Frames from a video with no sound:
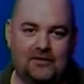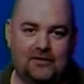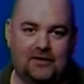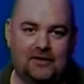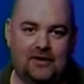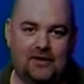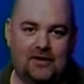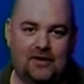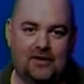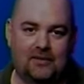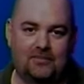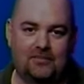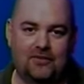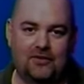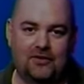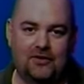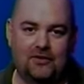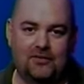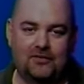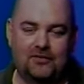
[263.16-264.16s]
Um,
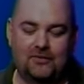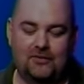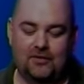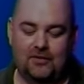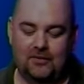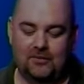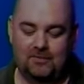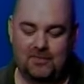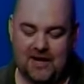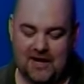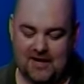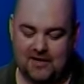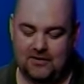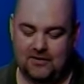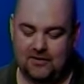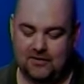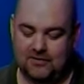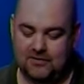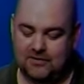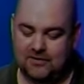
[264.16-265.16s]
this, the pa
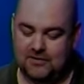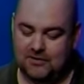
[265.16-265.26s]
this,